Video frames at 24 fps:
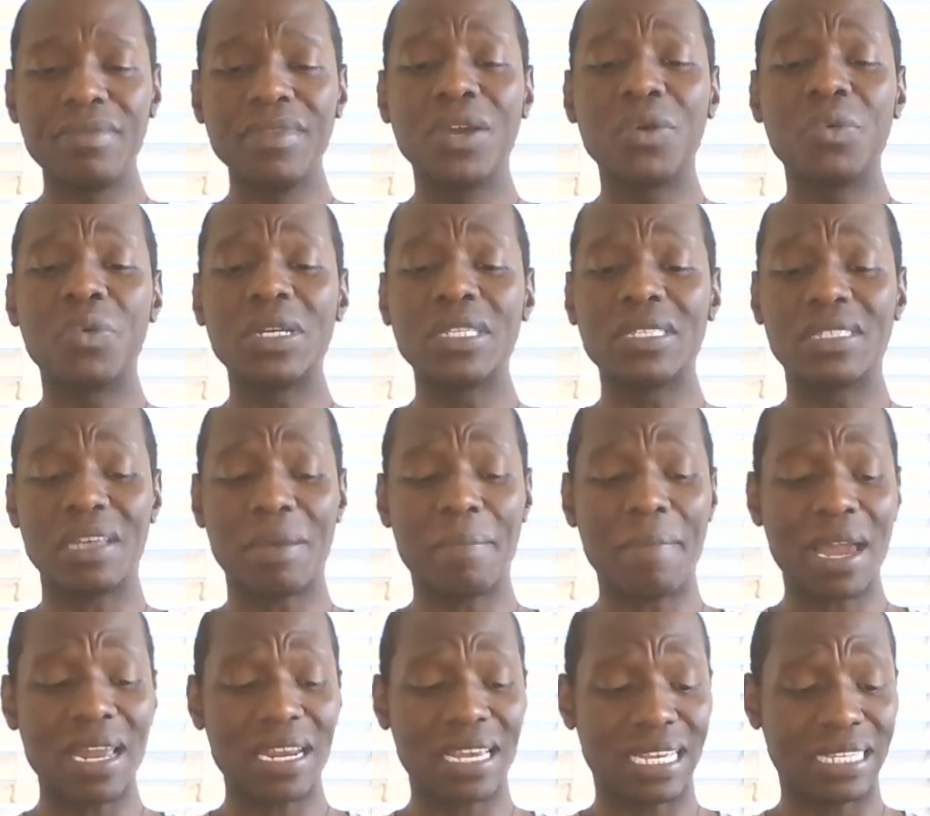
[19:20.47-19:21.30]
what
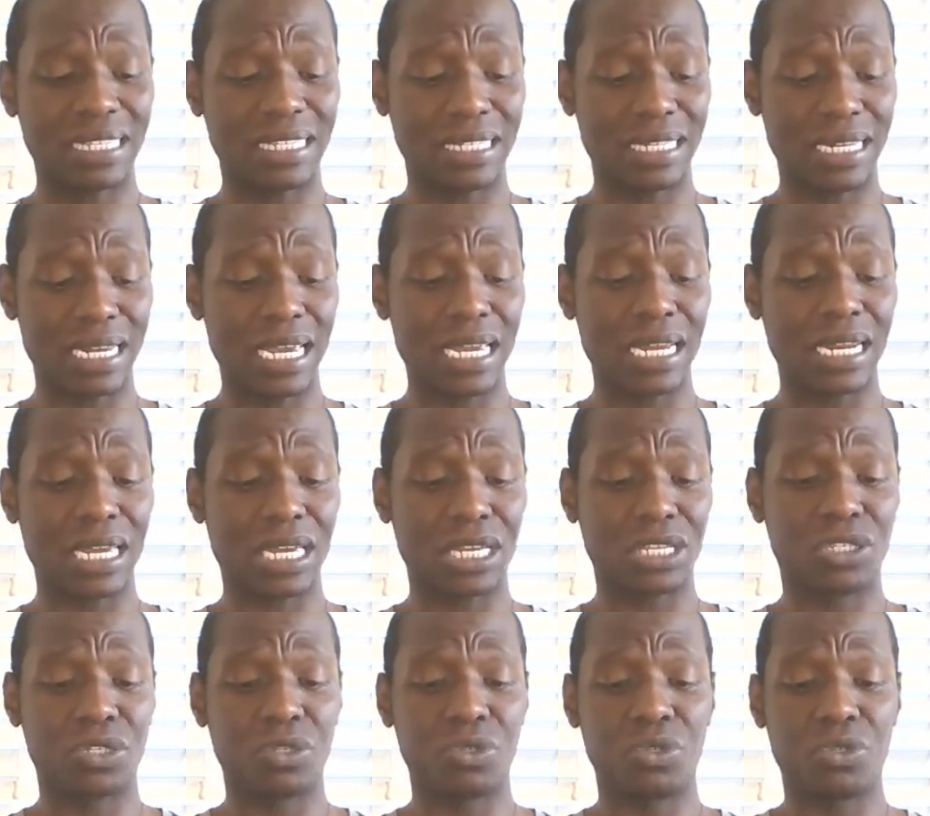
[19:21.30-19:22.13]
somebody is
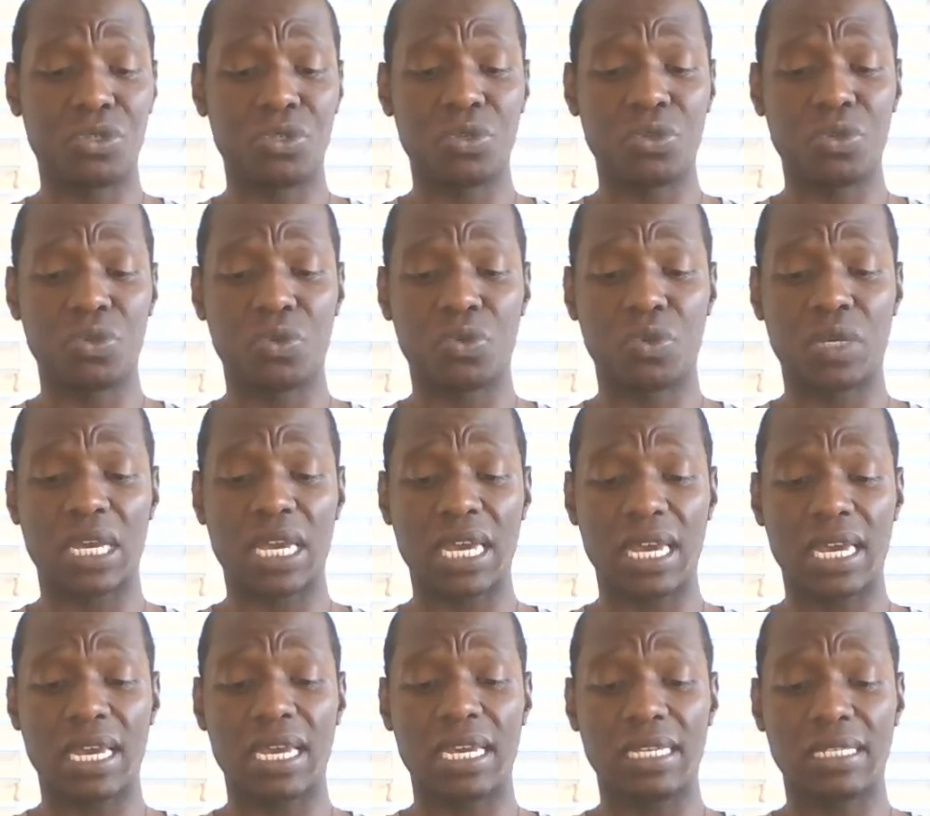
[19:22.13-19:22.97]
needing to do
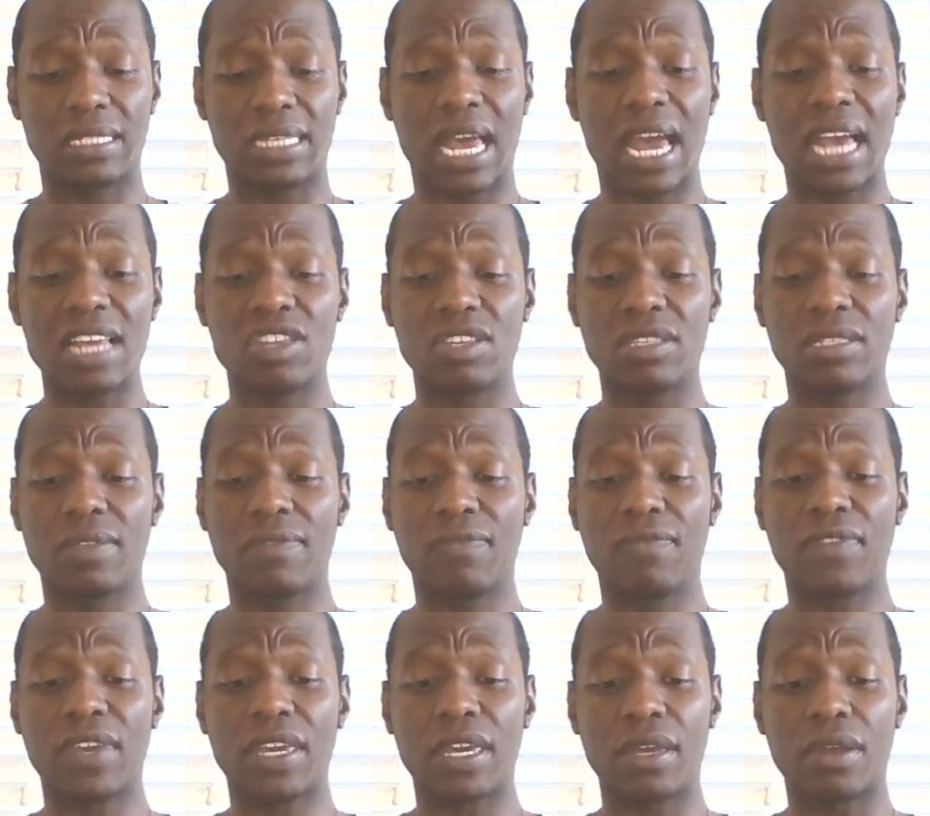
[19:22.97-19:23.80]
is, I just
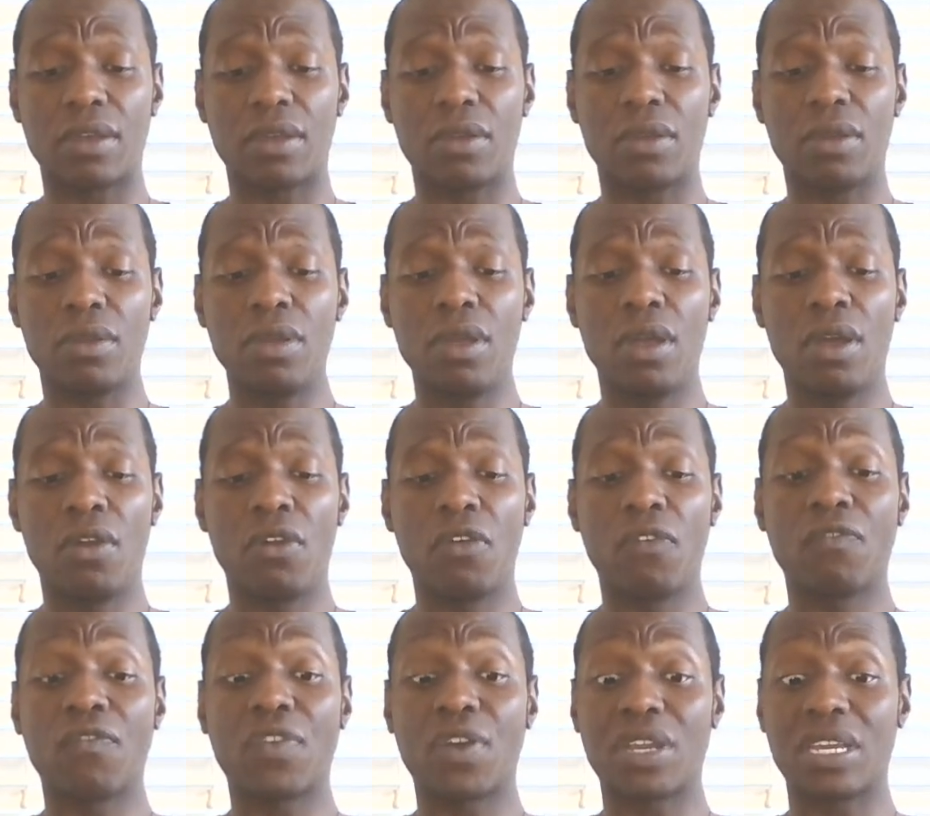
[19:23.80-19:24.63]
feel,
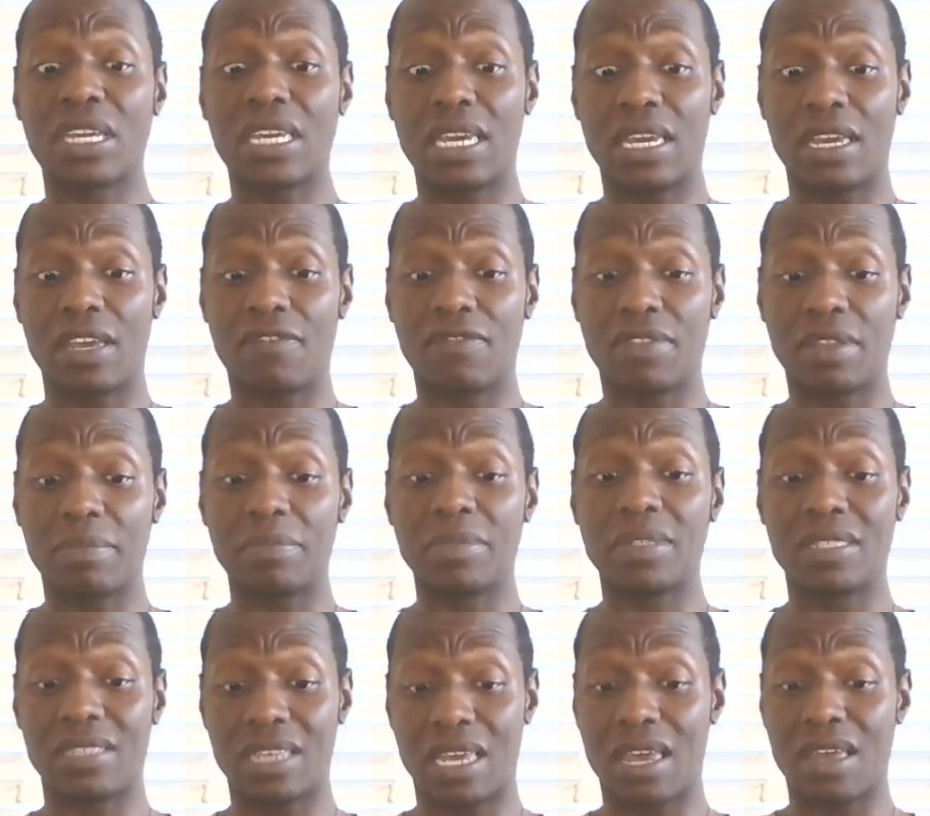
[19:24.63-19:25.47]
forgive
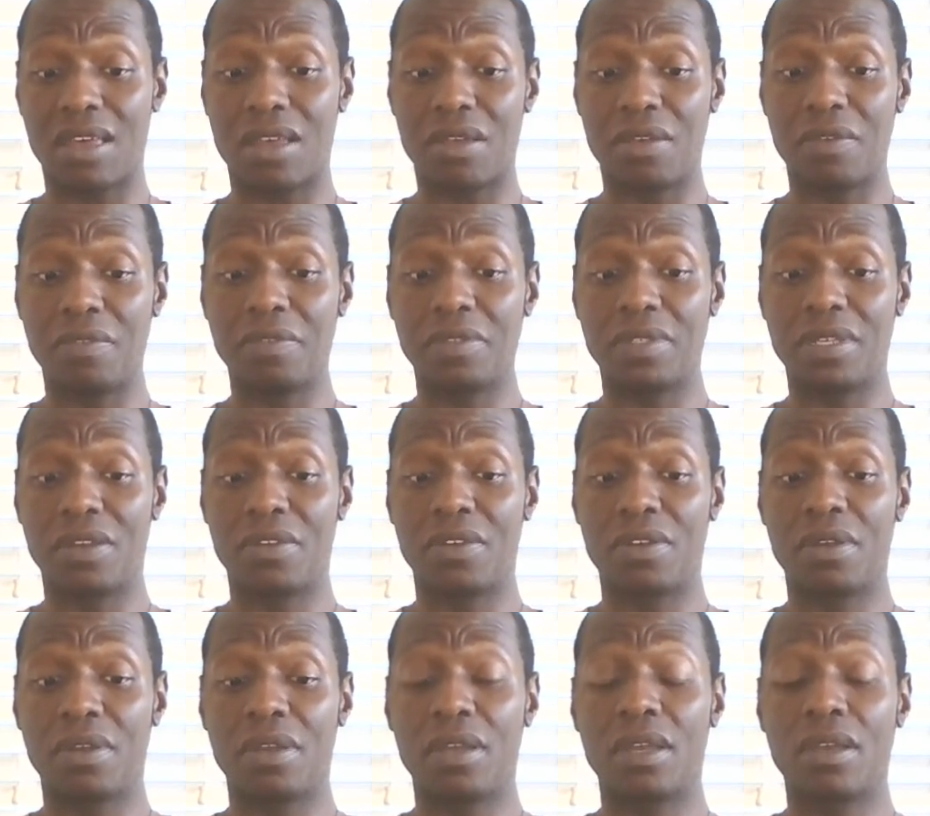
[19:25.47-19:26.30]
themselves
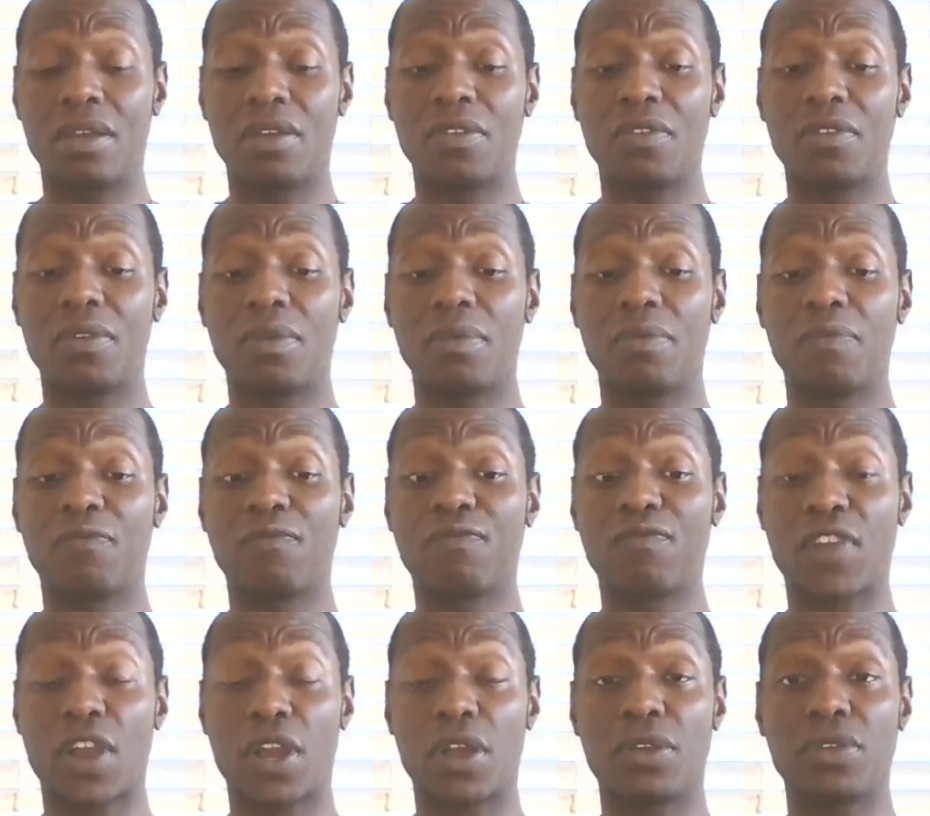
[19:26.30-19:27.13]

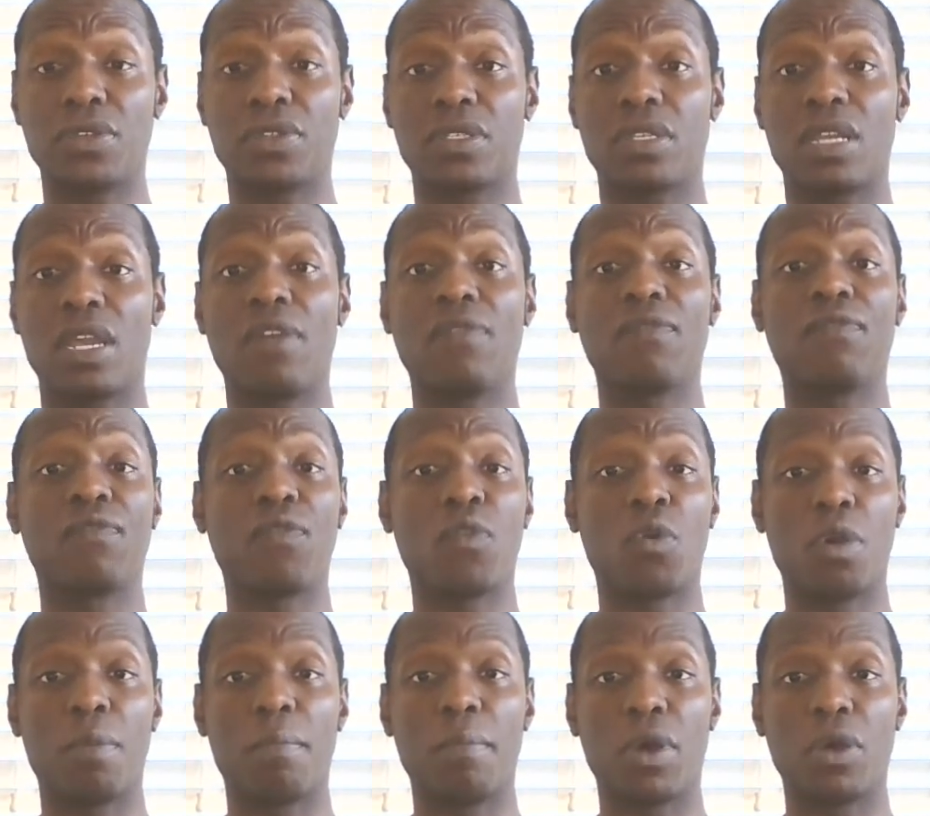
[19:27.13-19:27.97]
first and
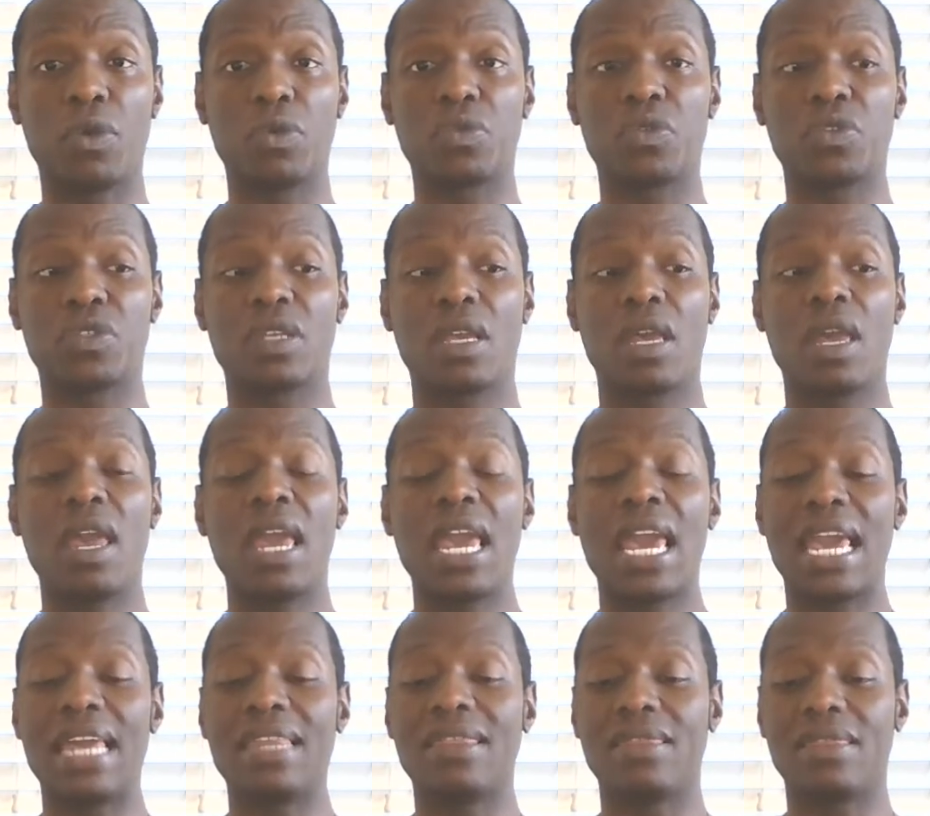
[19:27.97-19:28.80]
foremost.
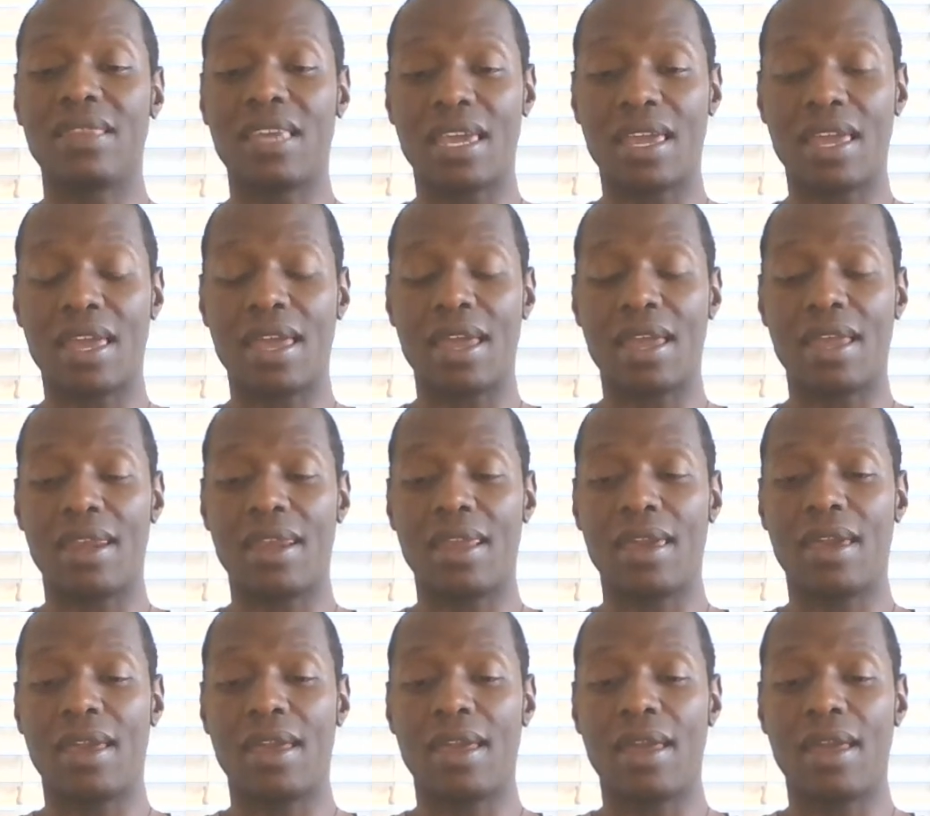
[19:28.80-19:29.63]
And then,